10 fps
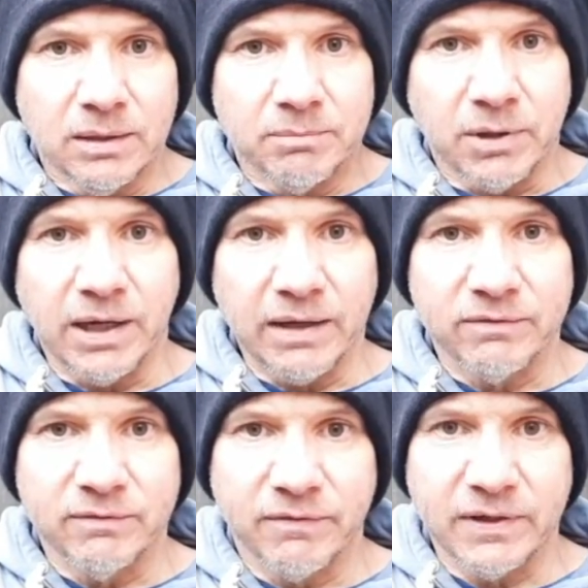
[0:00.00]
But I
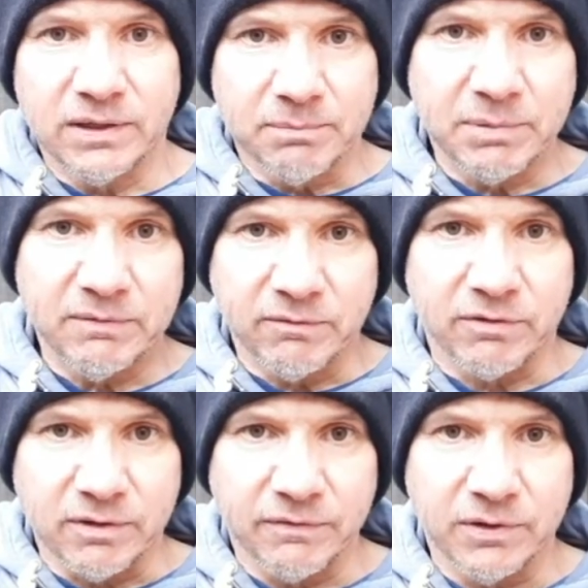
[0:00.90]
haven't fed the bin
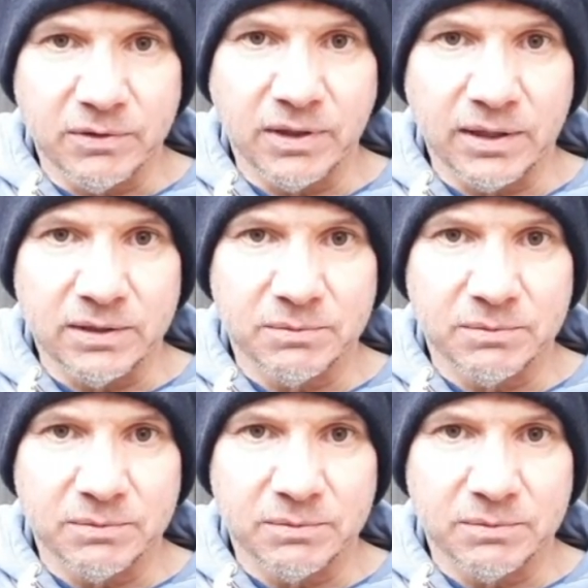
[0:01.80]
for a few days.